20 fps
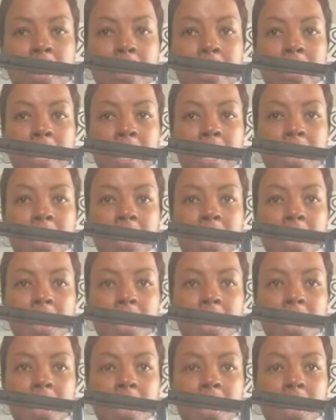But
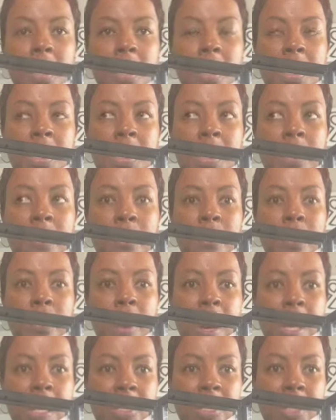this
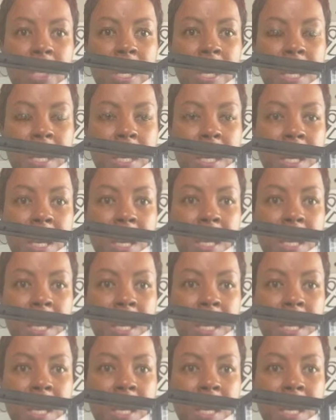project